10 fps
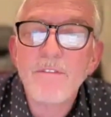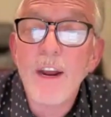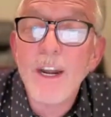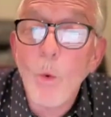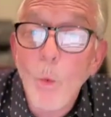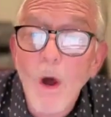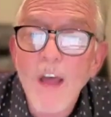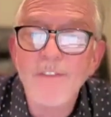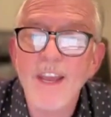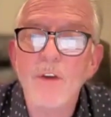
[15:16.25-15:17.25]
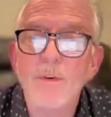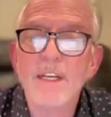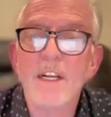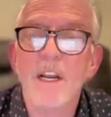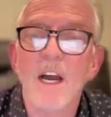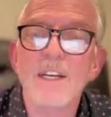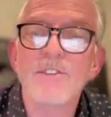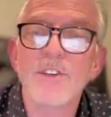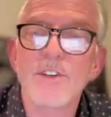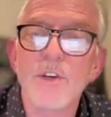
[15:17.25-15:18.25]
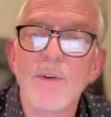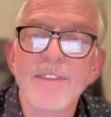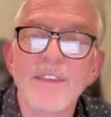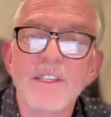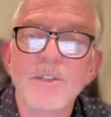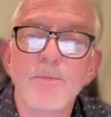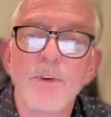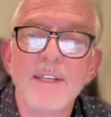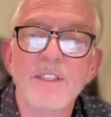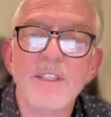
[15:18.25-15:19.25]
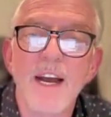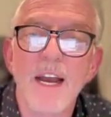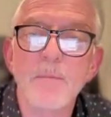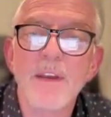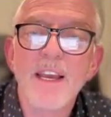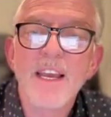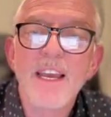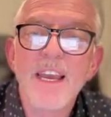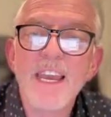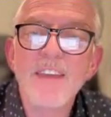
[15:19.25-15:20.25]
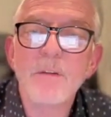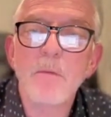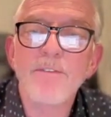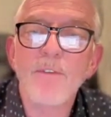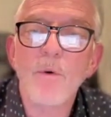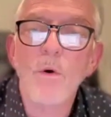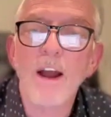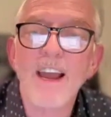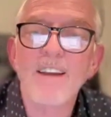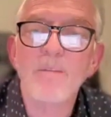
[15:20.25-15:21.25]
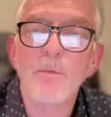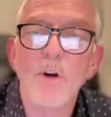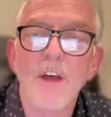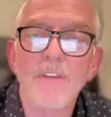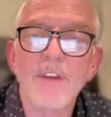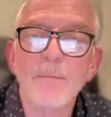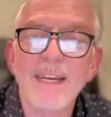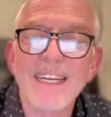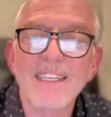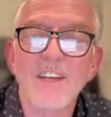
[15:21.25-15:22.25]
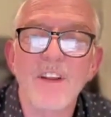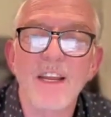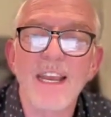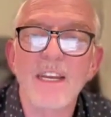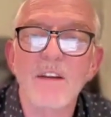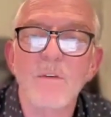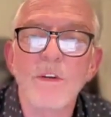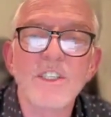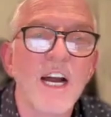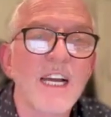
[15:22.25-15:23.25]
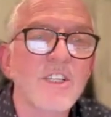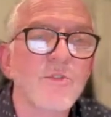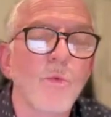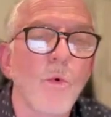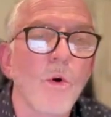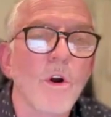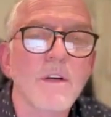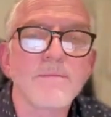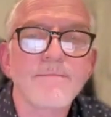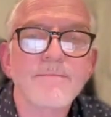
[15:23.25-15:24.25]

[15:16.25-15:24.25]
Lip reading: to do at this present time, even before I have brought them into the land which I swore.